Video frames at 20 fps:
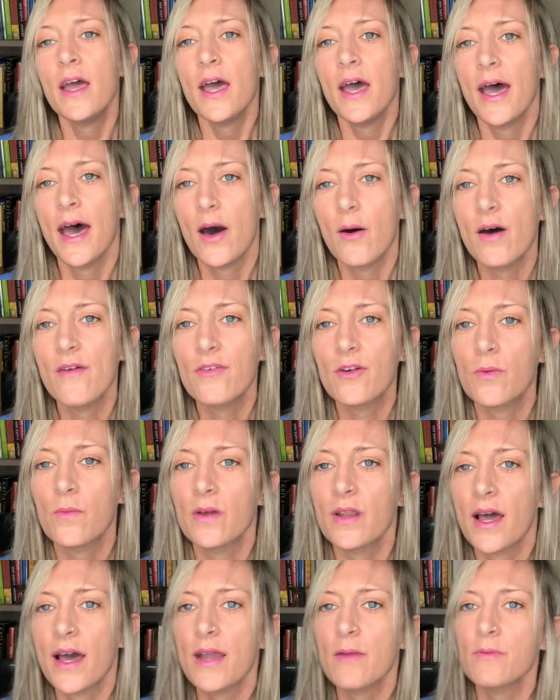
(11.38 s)
However, when
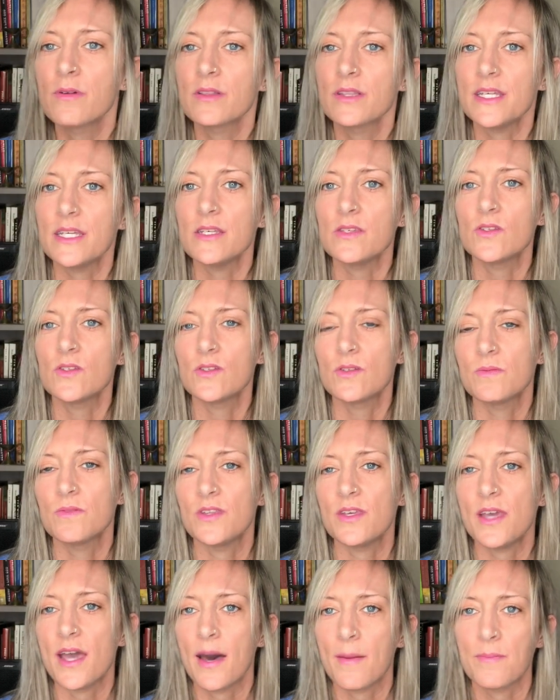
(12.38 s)
I released
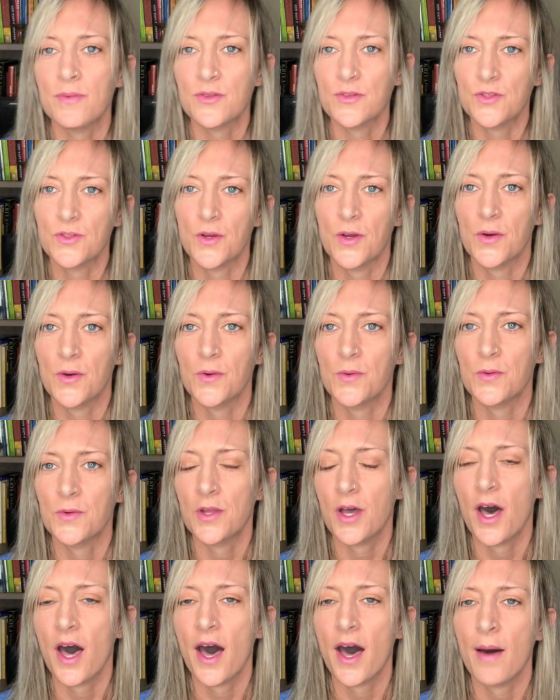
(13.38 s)
the episode
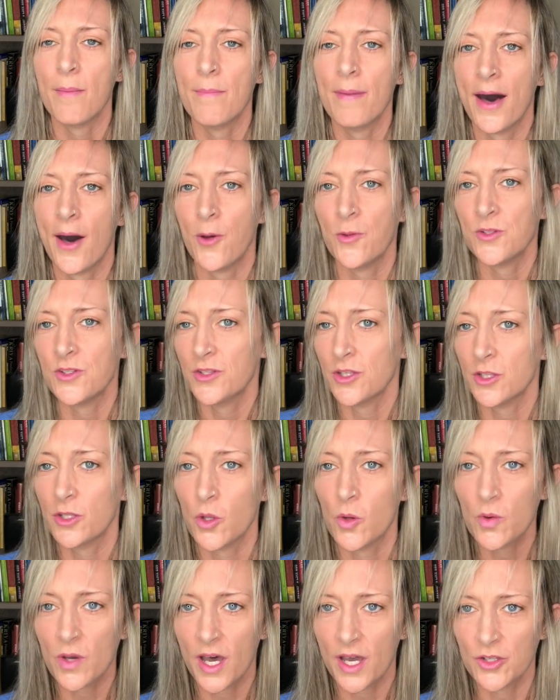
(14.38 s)
about the
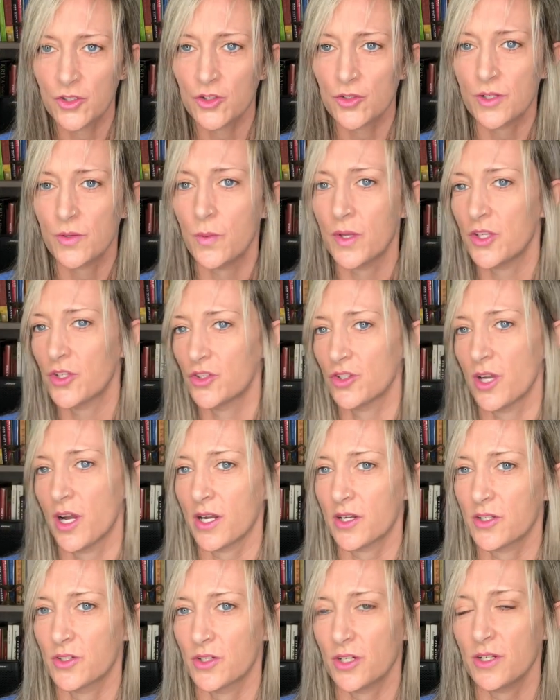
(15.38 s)
Low Country Witch
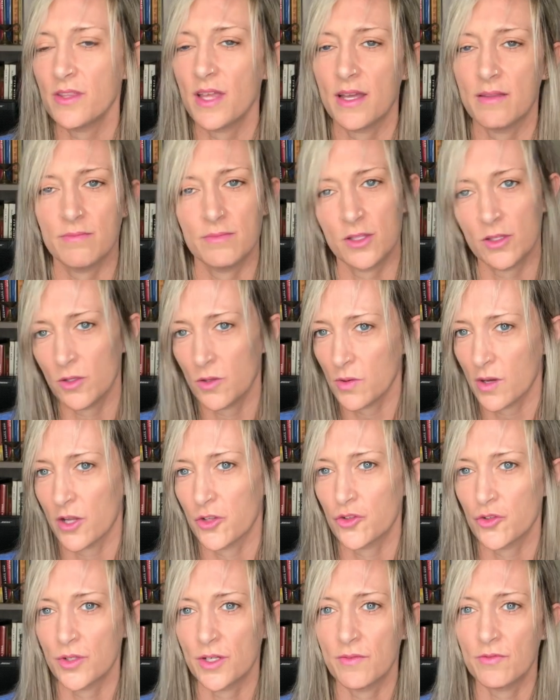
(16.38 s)
Doctor, that the Low
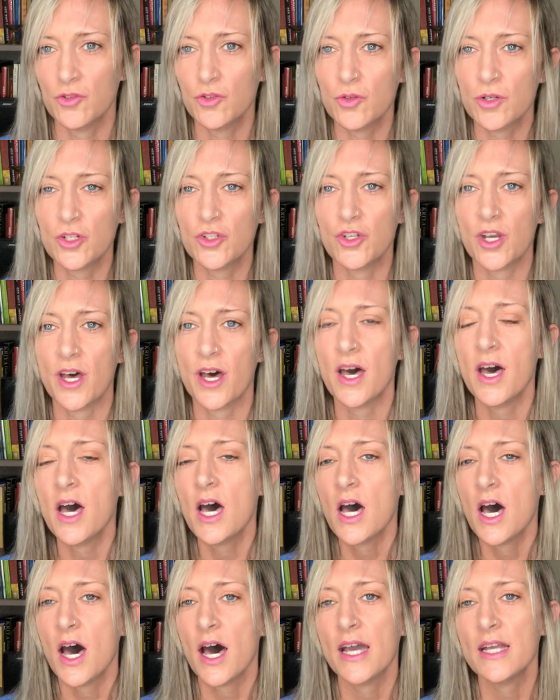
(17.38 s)
Country of Georgia,
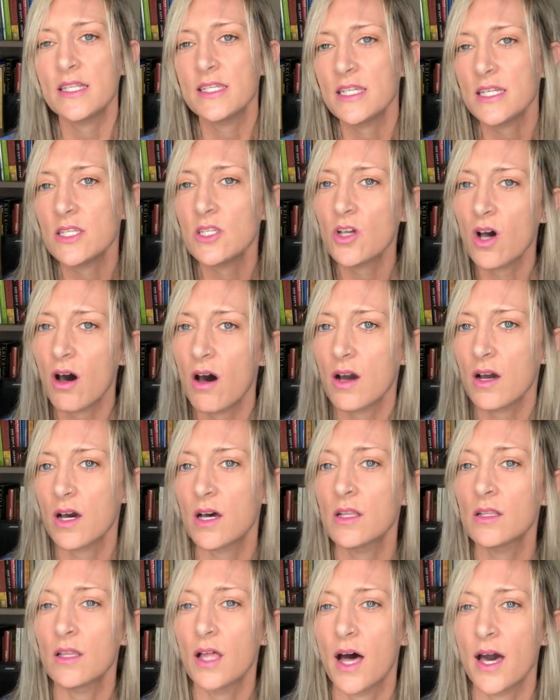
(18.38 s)
I did talk
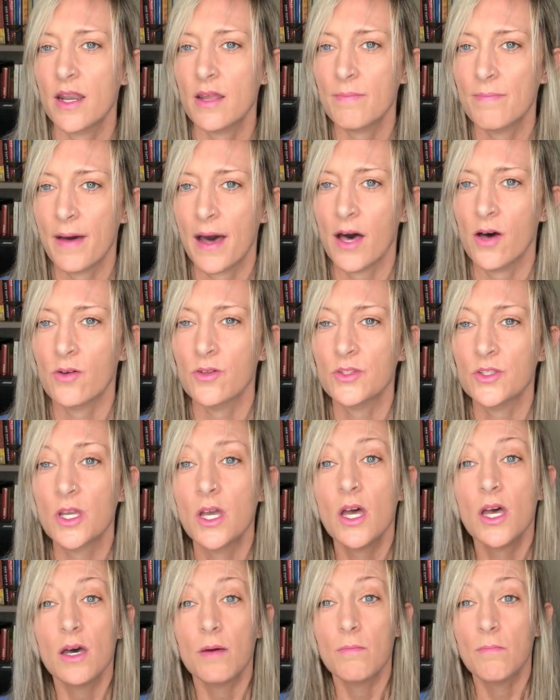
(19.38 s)
a lot about
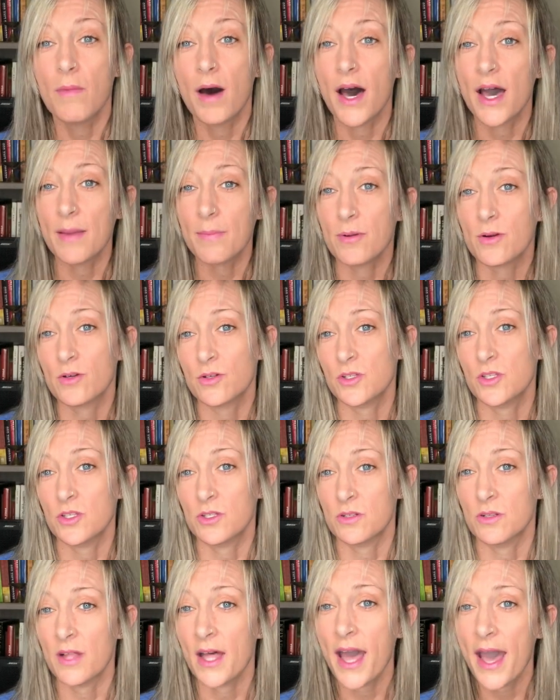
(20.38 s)
my
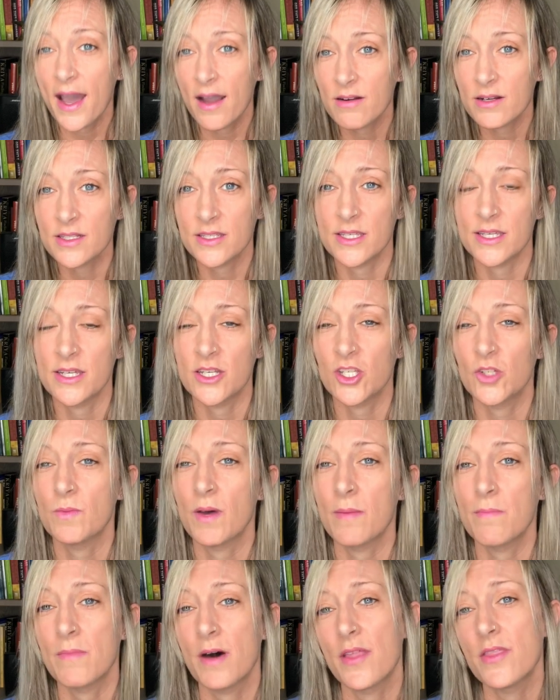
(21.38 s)
personal heritage.
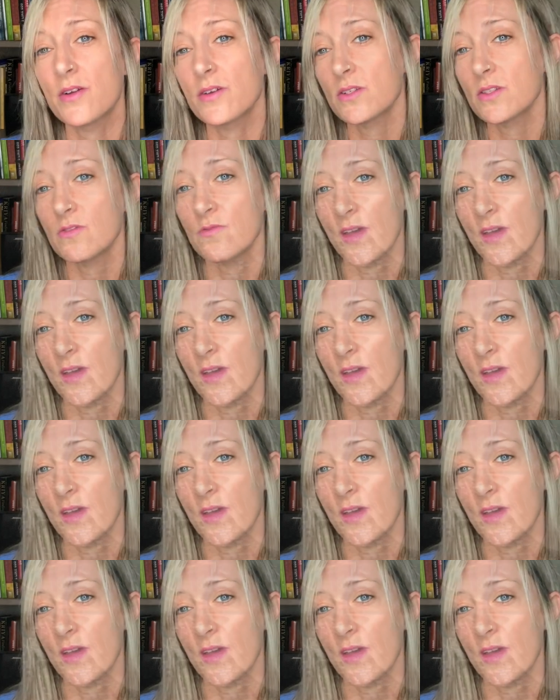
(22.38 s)
My mother's